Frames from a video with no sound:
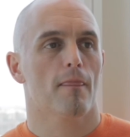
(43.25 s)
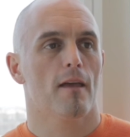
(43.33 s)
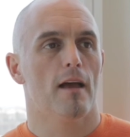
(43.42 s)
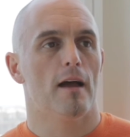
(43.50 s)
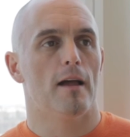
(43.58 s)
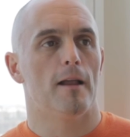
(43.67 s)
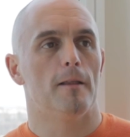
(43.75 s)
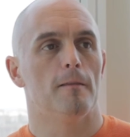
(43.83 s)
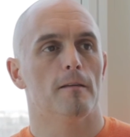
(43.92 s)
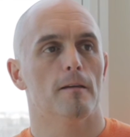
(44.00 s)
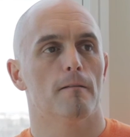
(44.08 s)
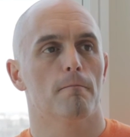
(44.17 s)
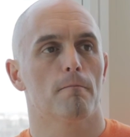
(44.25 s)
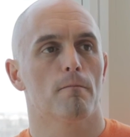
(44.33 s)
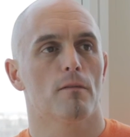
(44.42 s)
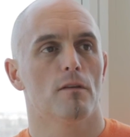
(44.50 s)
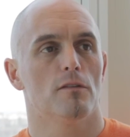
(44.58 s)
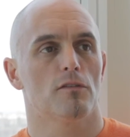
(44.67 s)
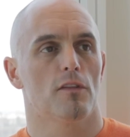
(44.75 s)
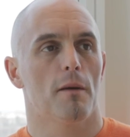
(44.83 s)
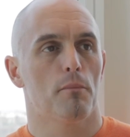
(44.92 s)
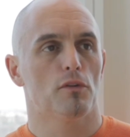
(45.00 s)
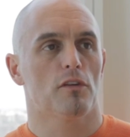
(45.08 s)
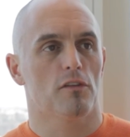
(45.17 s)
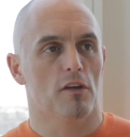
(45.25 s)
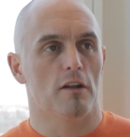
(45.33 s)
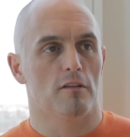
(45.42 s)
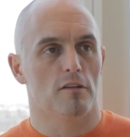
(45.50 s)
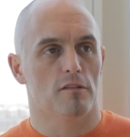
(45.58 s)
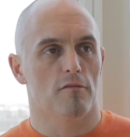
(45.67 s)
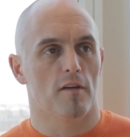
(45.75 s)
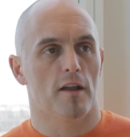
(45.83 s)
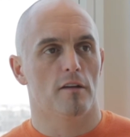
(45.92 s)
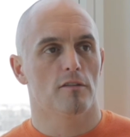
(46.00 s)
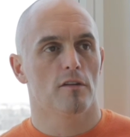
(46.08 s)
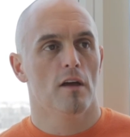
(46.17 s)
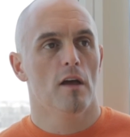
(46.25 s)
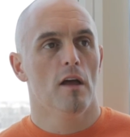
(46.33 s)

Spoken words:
And so that puts us at a disadvantage.